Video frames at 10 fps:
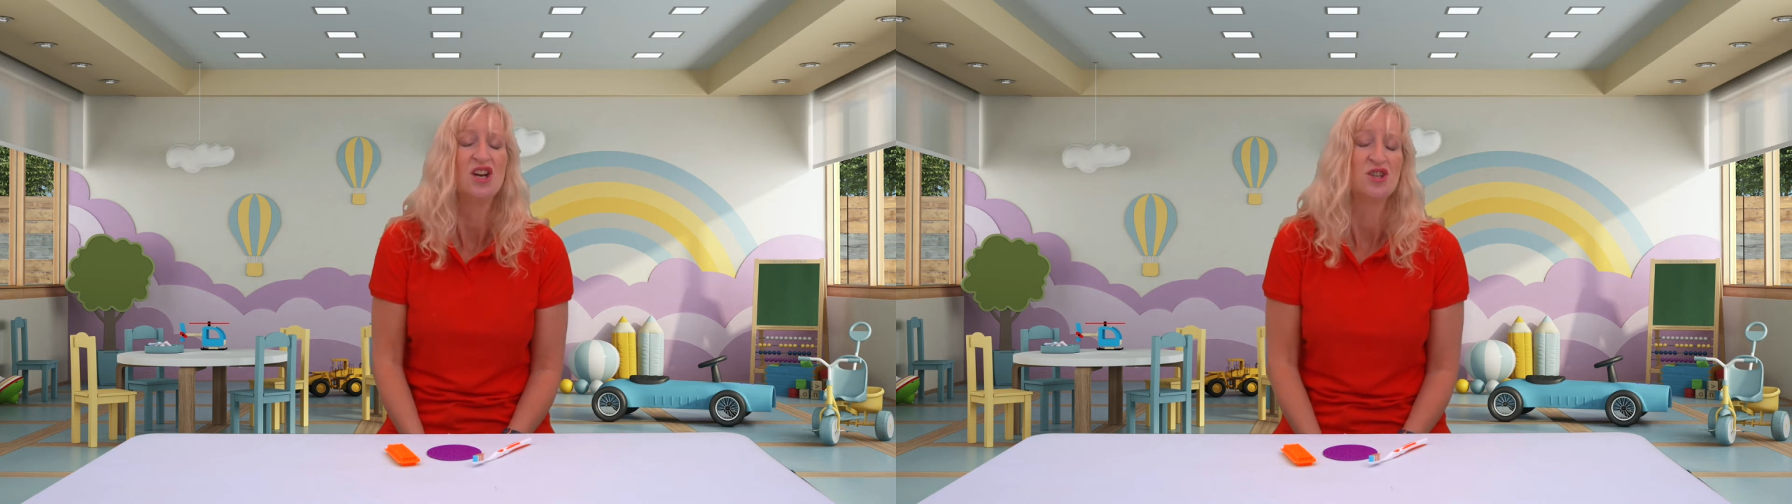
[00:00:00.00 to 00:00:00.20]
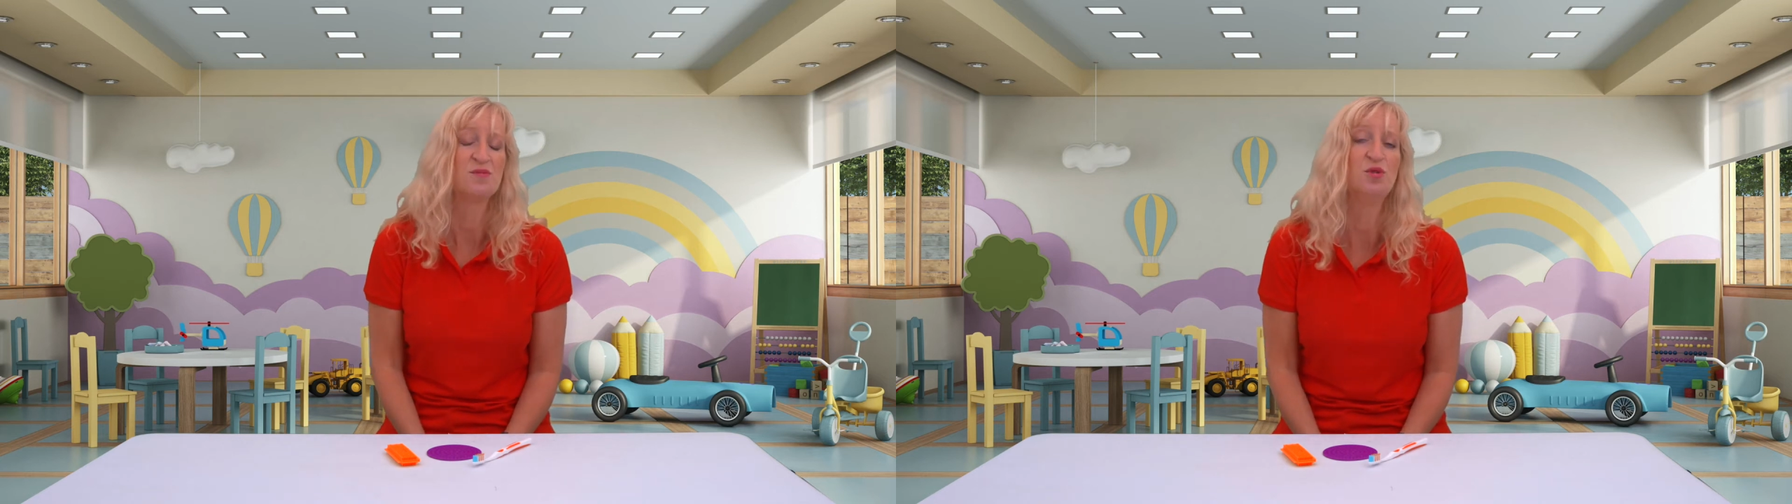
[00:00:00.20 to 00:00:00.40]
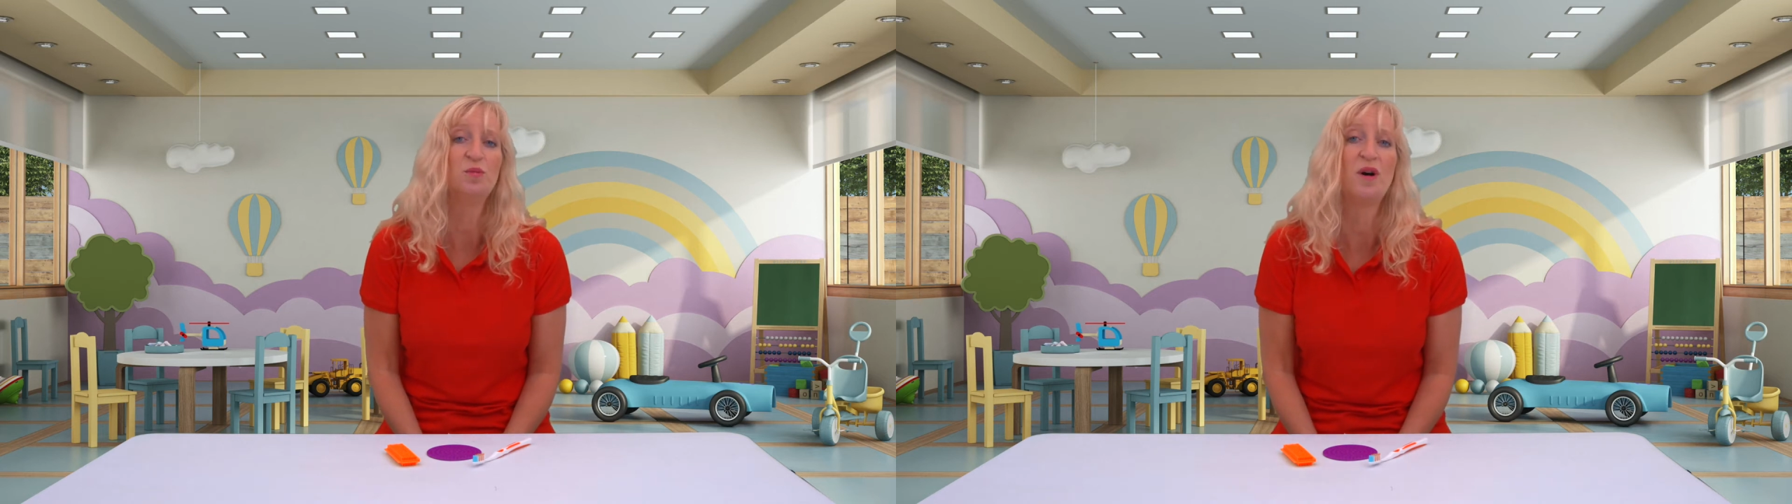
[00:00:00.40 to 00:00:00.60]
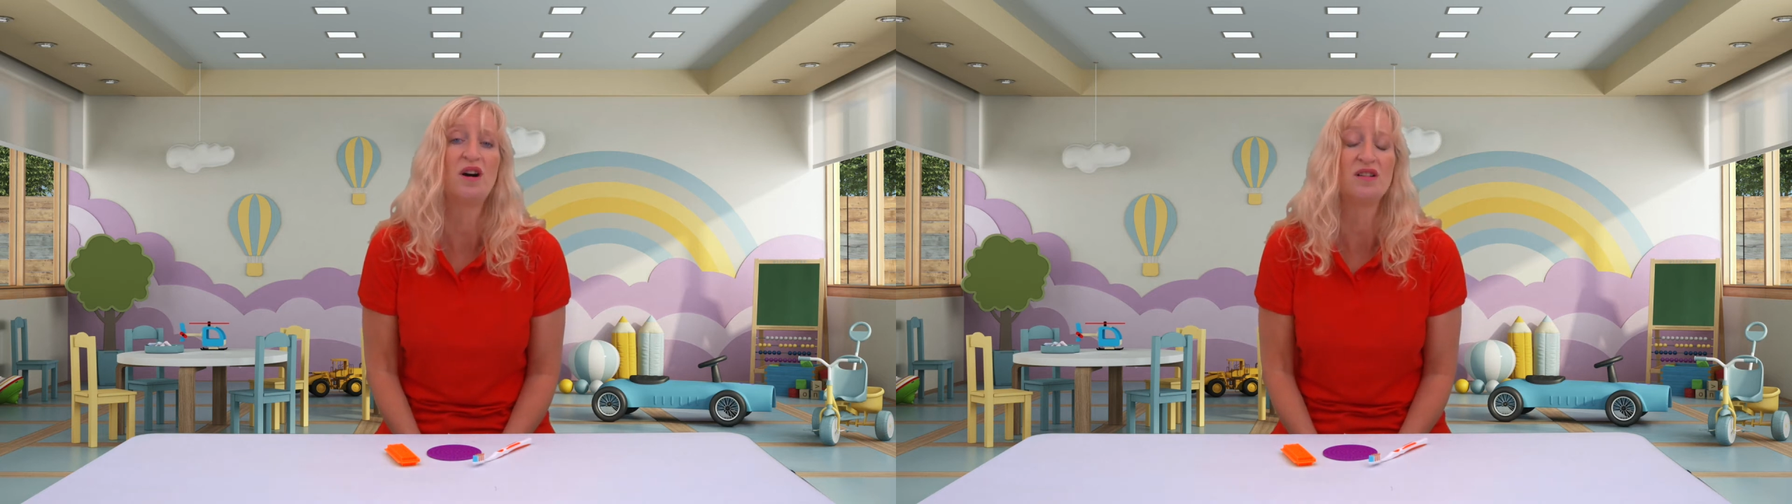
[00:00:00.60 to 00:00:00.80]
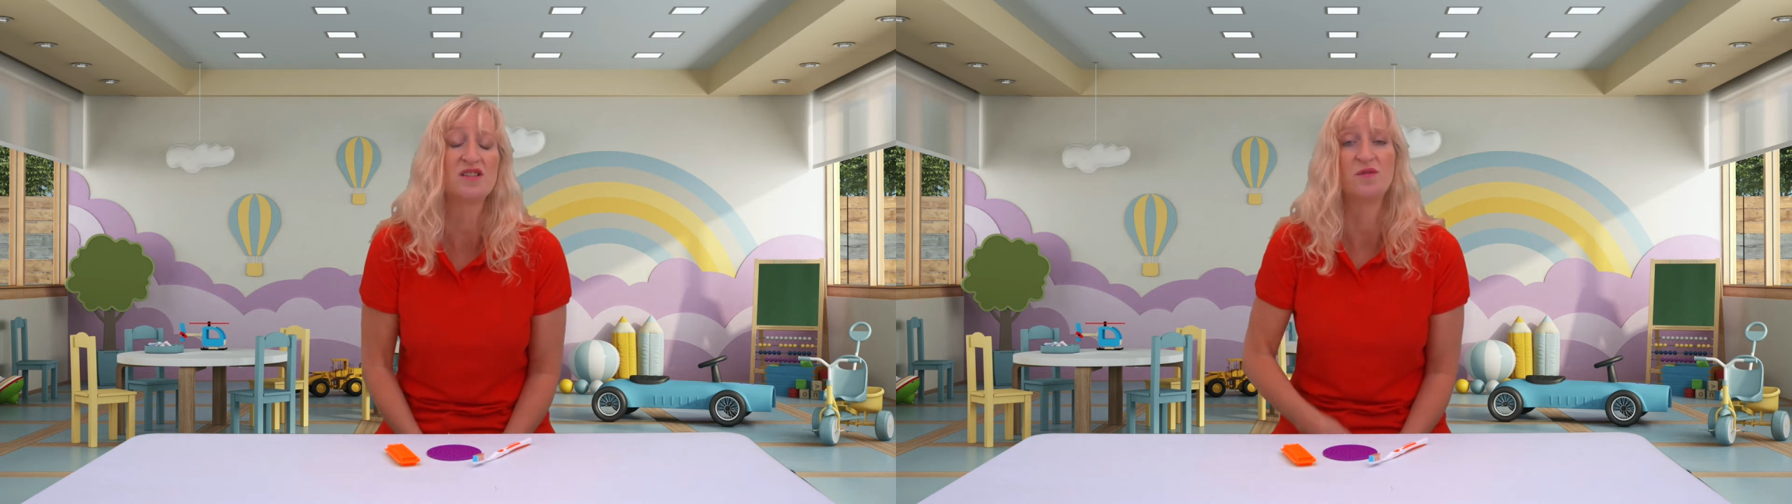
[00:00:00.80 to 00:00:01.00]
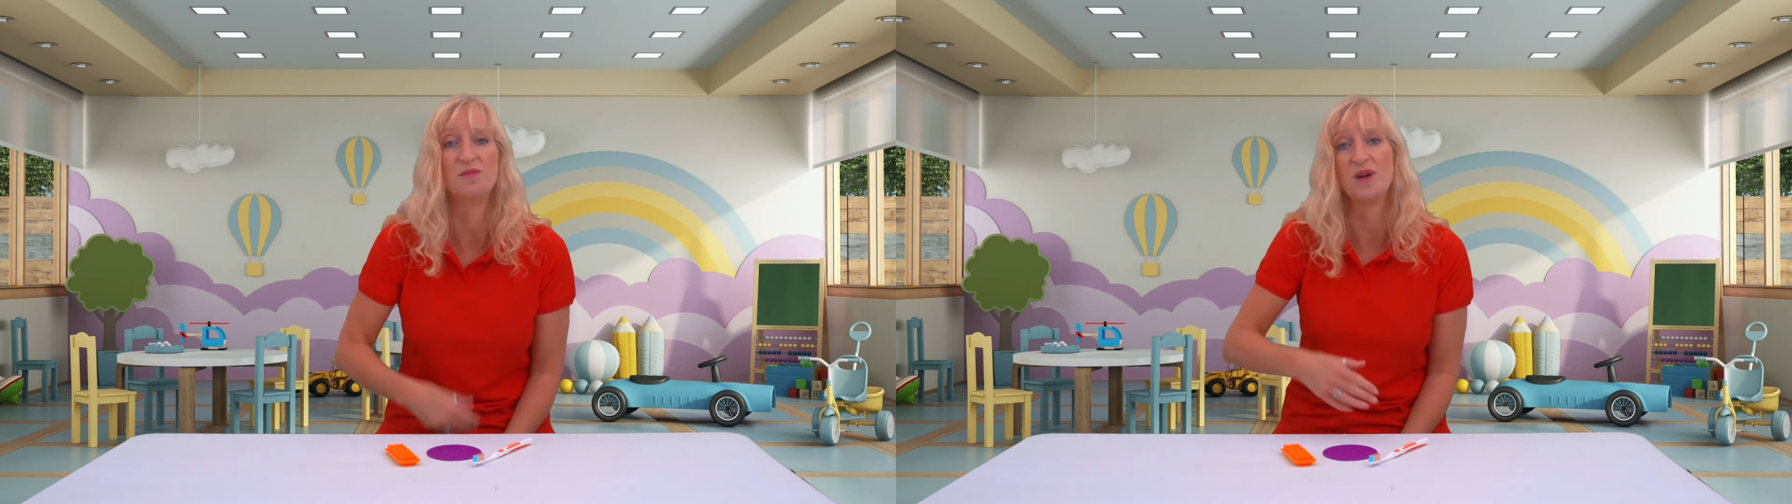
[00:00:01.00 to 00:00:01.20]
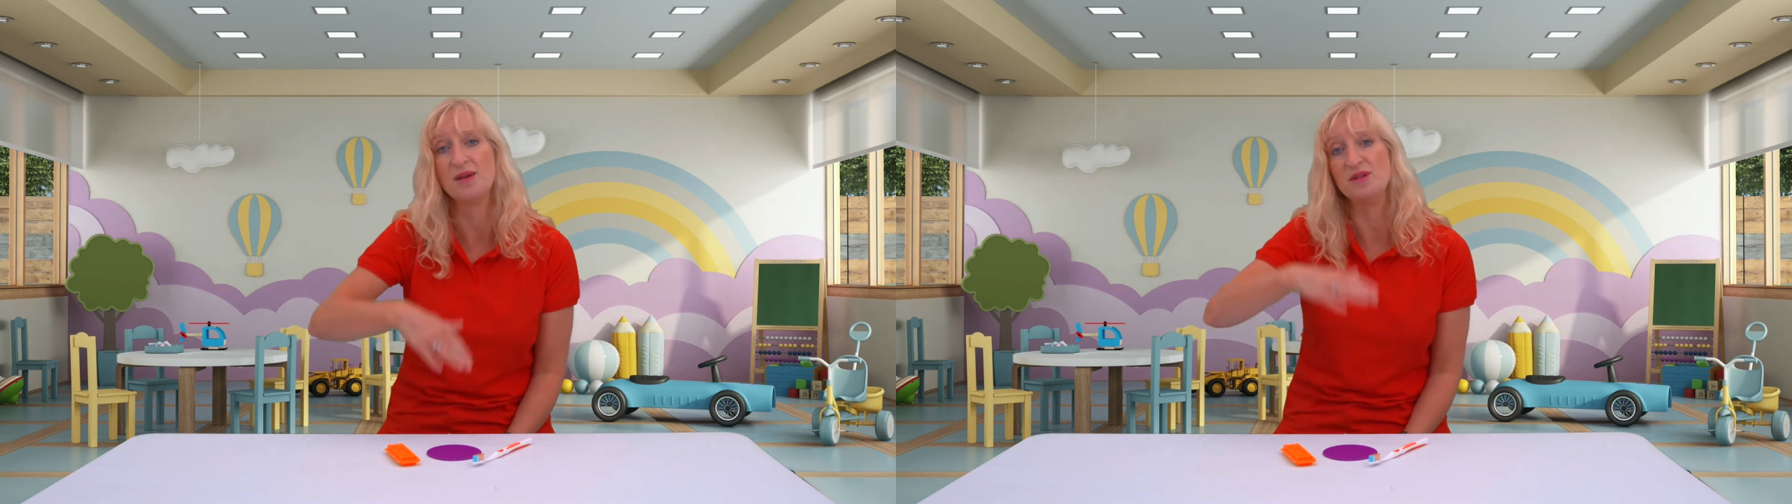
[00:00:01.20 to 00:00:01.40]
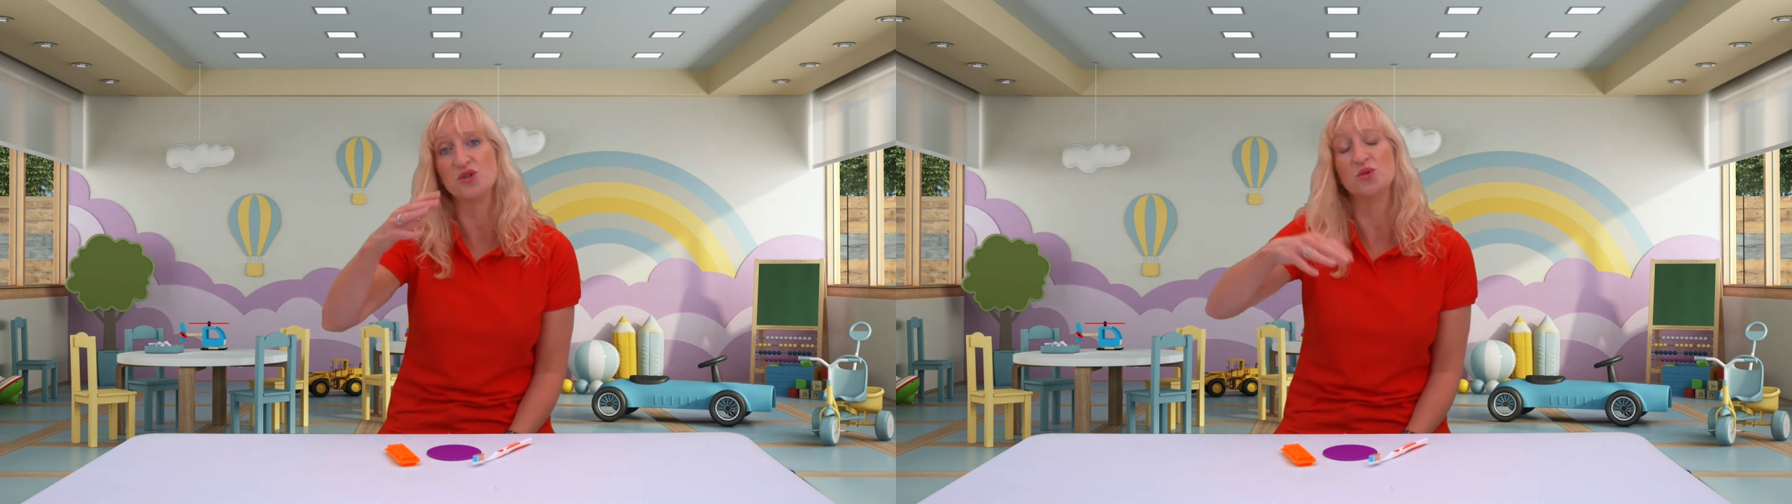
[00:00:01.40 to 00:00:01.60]
Small parts from
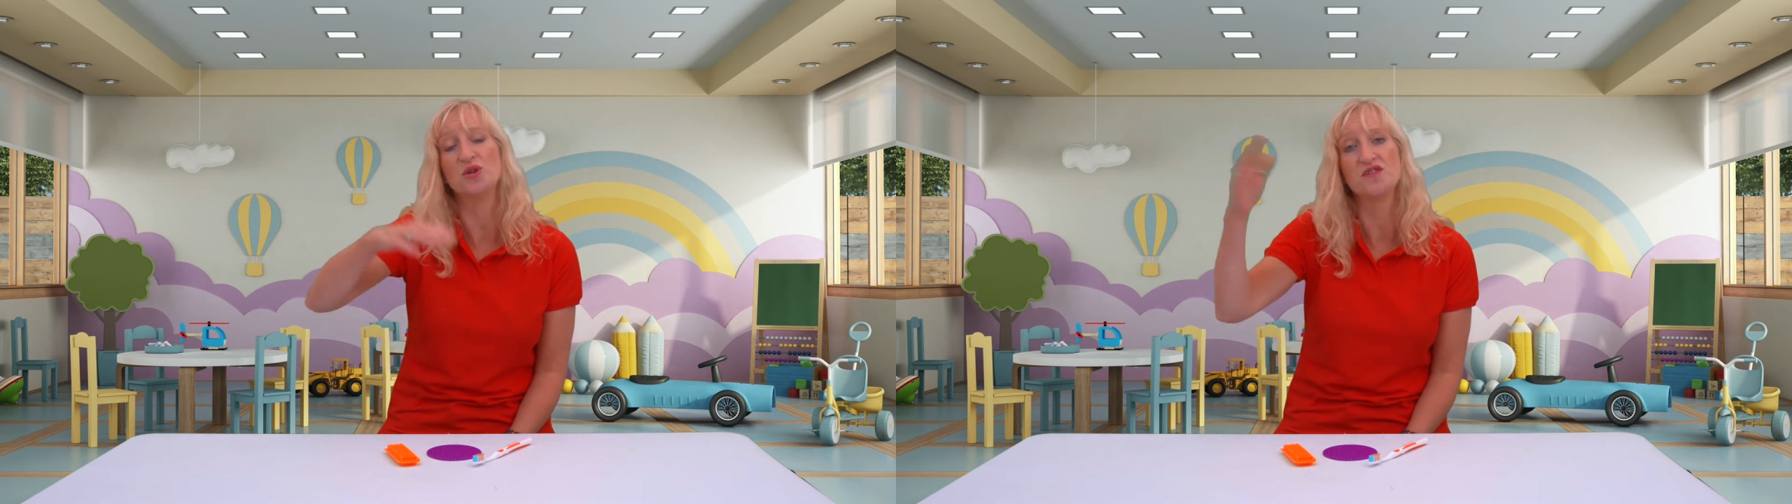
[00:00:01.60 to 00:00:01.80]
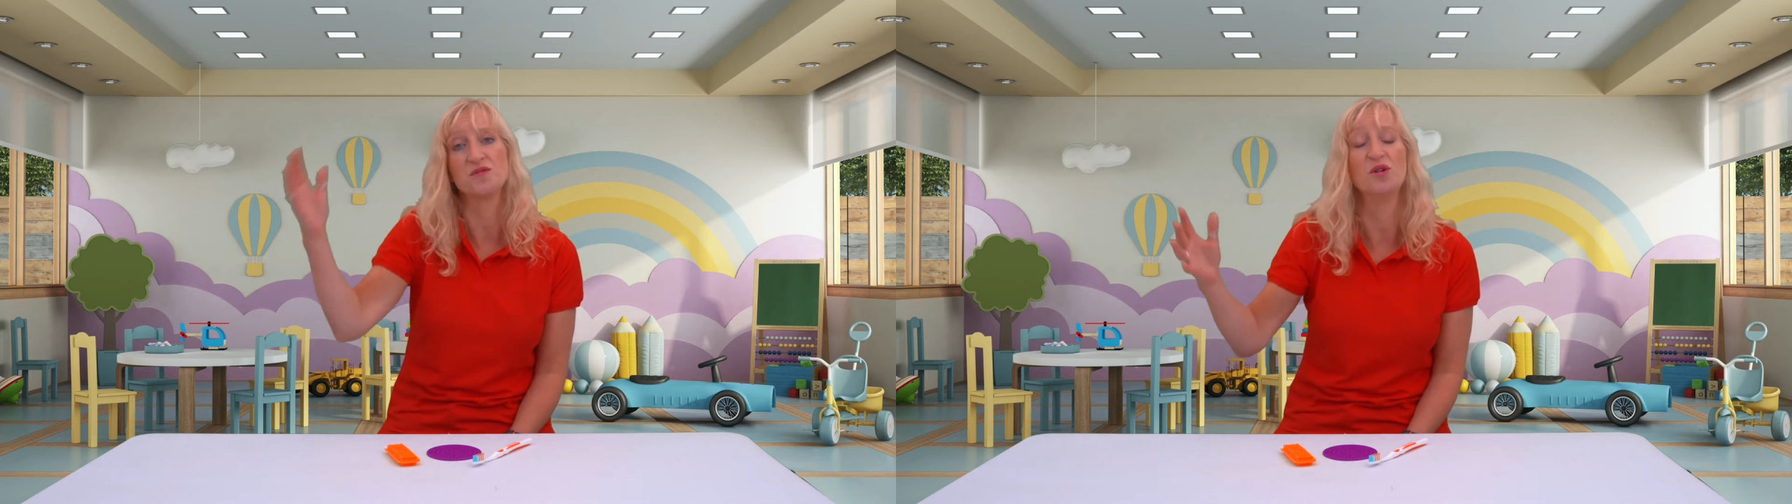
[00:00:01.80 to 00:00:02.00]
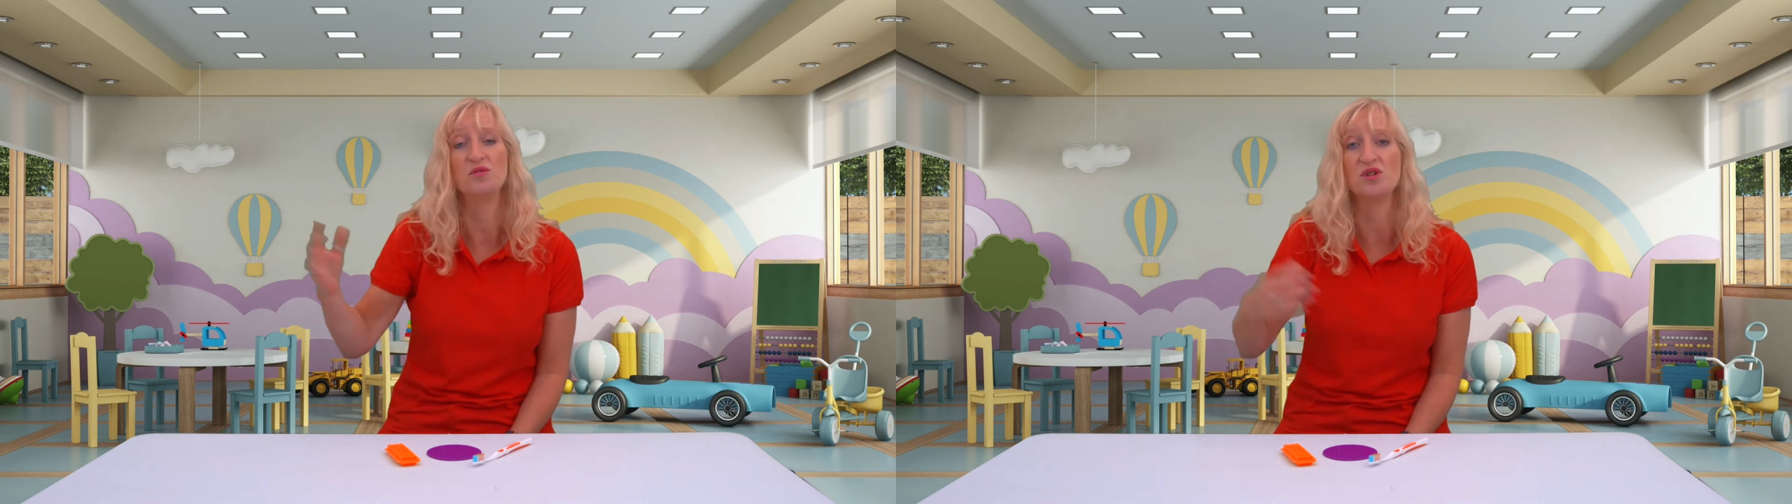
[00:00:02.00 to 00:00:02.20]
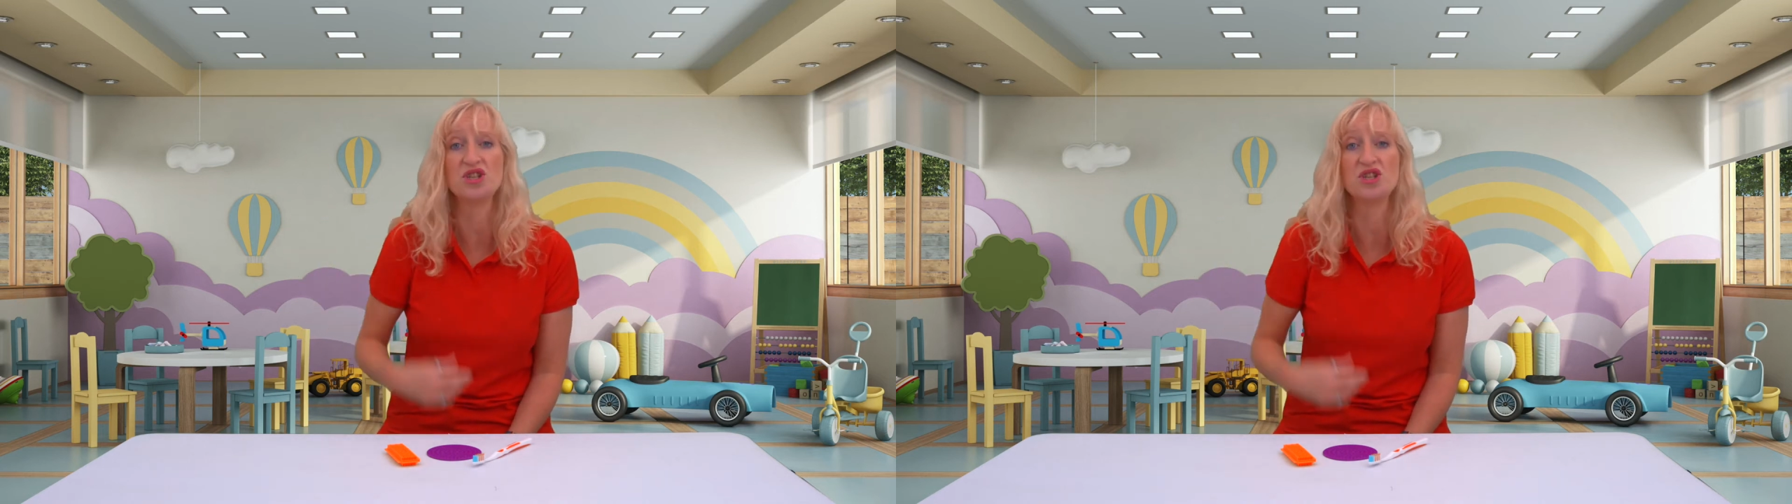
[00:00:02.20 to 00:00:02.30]
maybe toys from older